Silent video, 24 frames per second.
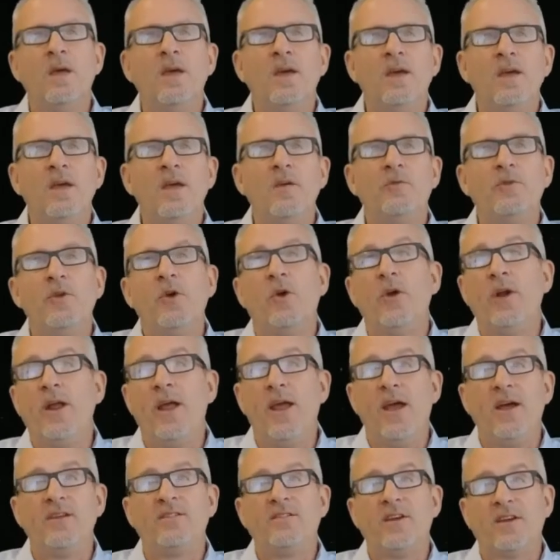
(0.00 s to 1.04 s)
If you're an
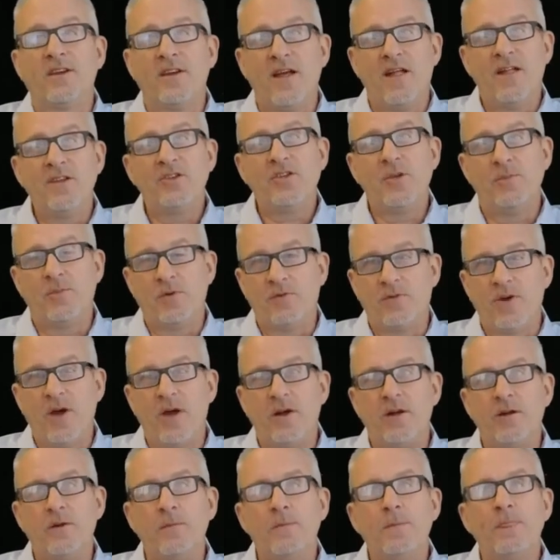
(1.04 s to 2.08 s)
AI technology
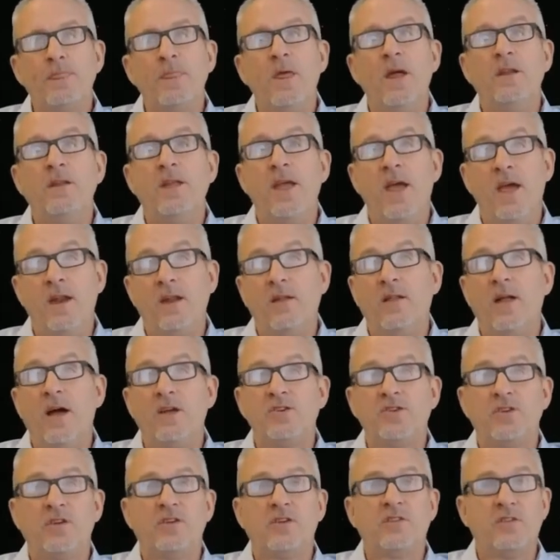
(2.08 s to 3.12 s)
provider and the
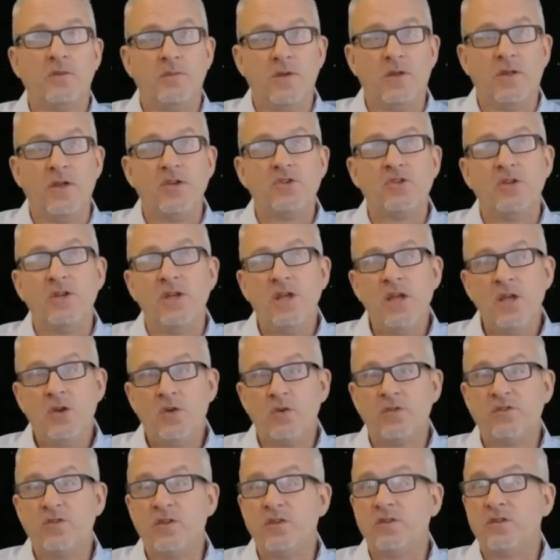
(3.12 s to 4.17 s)
AnyLogic simulation
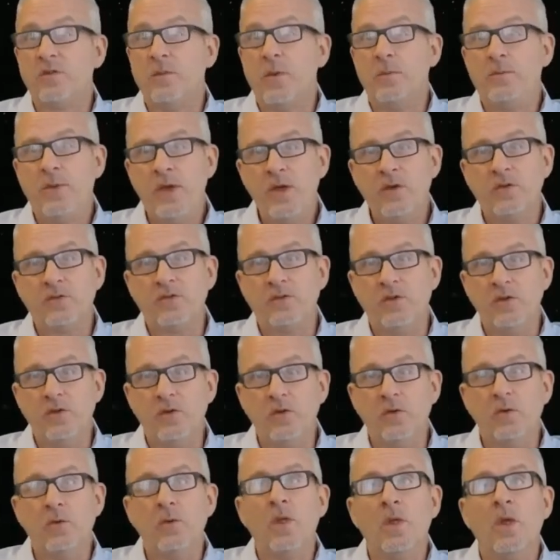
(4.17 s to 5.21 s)
ecosystem appeals to
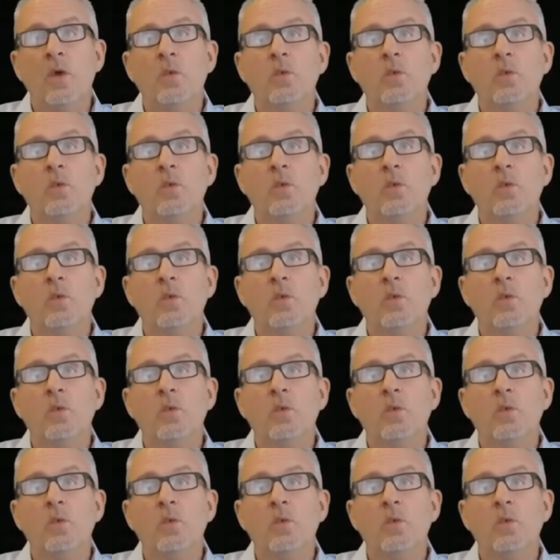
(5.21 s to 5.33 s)
you,